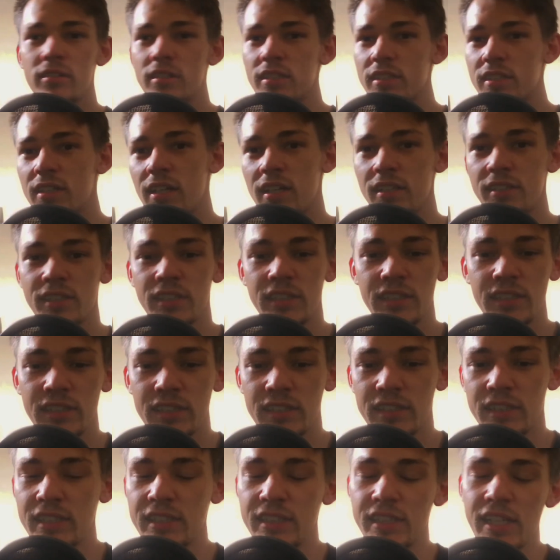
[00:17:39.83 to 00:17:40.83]
discuss
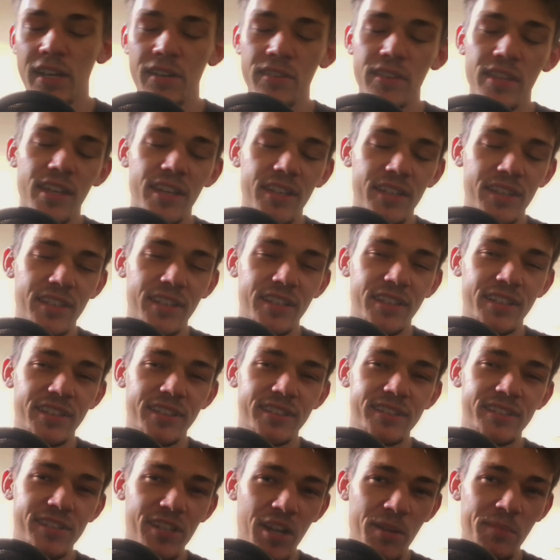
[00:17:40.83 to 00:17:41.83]
it down there in
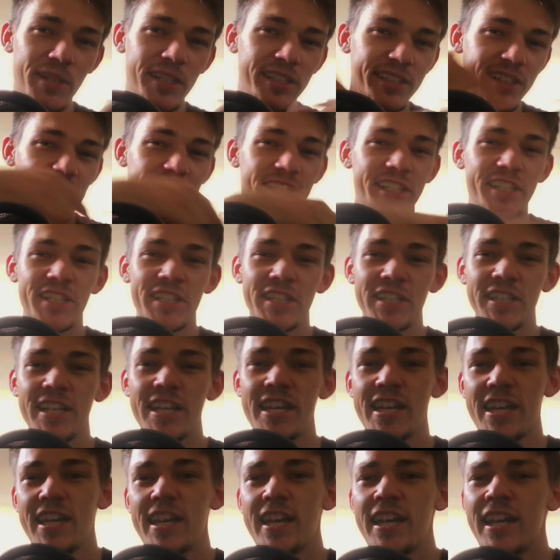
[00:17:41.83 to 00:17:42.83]
the comment section.
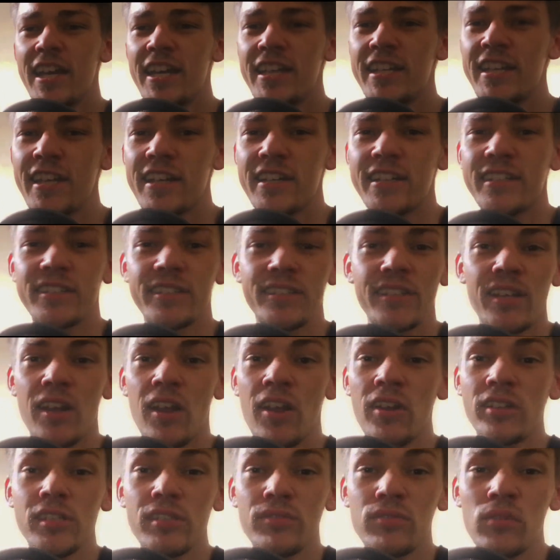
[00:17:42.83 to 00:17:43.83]
And yeah,
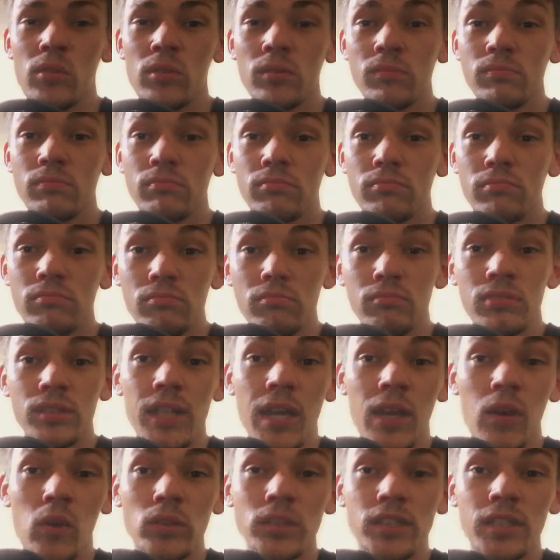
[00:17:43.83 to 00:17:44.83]
last of all,
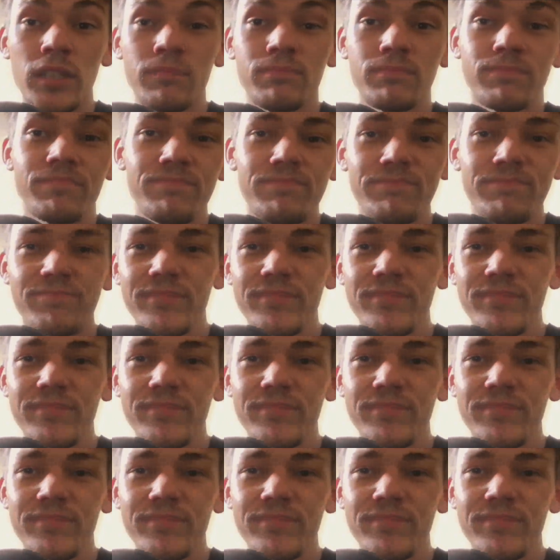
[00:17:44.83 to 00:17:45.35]
stay awesome.